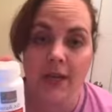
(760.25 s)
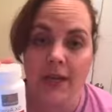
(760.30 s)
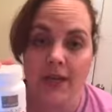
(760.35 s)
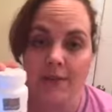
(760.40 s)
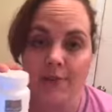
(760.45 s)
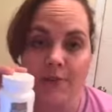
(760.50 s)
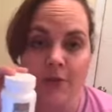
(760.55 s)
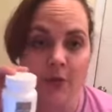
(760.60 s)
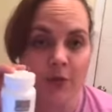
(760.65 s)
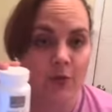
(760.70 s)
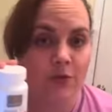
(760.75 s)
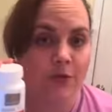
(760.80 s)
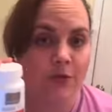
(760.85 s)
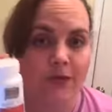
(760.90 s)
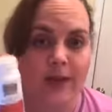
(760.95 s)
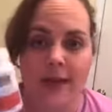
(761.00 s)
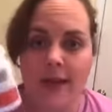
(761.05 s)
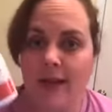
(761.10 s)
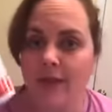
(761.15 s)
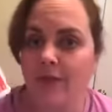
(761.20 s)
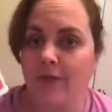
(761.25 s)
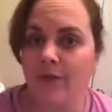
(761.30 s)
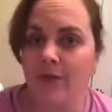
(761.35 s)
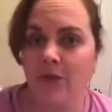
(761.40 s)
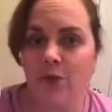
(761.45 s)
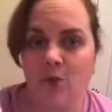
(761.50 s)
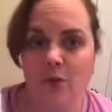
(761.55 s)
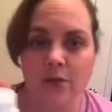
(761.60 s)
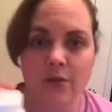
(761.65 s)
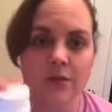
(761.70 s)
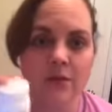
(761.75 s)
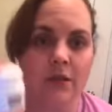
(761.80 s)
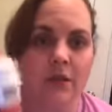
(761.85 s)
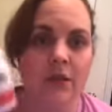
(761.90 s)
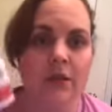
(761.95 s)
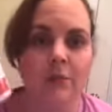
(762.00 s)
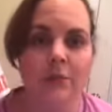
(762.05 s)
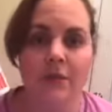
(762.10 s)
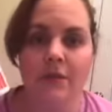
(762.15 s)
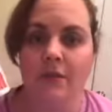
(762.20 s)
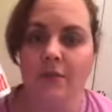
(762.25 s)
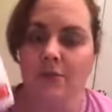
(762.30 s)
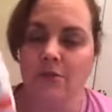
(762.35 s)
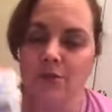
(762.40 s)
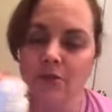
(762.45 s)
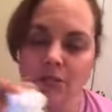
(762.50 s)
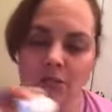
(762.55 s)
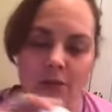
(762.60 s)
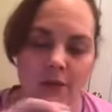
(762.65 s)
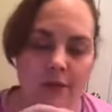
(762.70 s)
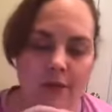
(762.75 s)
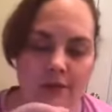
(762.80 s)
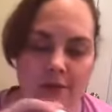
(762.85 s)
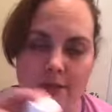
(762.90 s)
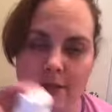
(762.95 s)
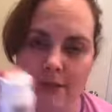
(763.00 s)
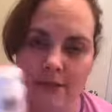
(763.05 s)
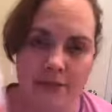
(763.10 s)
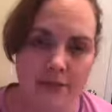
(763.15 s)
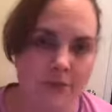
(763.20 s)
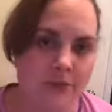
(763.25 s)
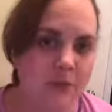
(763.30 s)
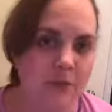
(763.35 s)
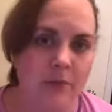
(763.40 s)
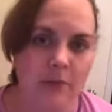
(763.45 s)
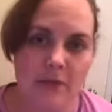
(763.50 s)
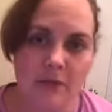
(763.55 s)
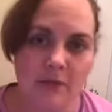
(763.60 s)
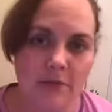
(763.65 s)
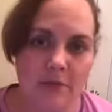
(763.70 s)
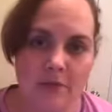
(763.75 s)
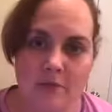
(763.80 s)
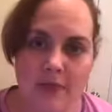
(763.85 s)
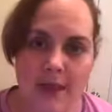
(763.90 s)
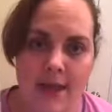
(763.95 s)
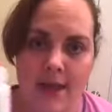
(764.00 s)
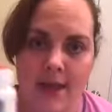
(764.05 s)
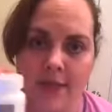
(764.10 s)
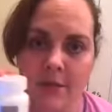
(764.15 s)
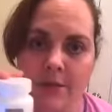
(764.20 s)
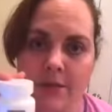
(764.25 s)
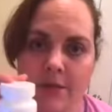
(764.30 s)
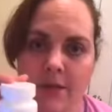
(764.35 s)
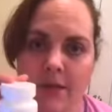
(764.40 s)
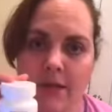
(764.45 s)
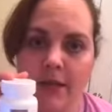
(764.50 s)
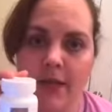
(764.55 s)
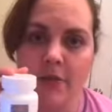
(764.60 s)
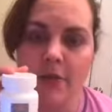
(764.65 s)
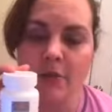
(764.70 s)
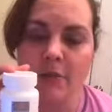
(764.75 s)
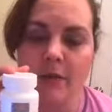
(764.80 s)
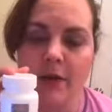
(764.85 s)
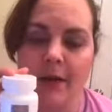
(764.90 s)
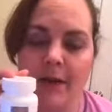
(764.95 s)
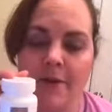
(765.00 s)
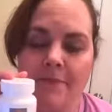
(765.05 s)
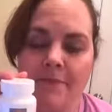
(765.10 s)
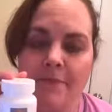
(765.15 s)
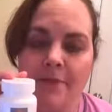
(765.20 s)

and foods that have your corn syrup, and sugar has like 50 million names that it goes by,